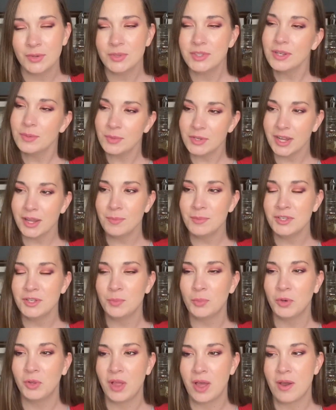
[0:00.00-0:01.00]
Sometimes you
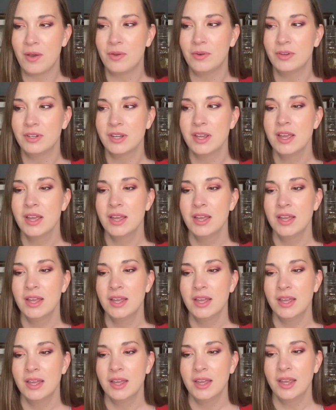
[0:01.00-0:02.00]
pull out
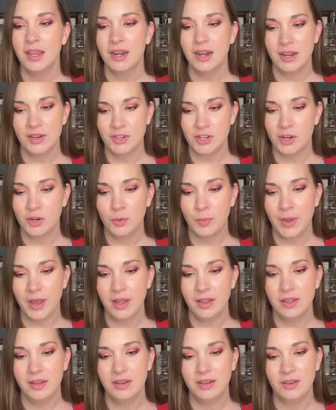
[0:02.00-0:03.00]
an eyeshadow
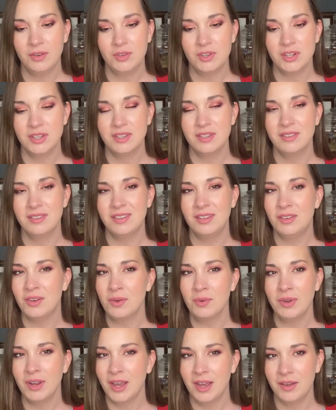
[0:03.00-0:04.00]
palette and you
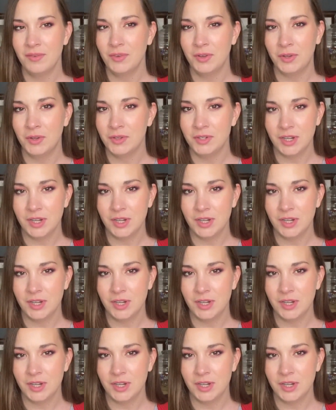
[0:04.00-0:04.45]
don't have a good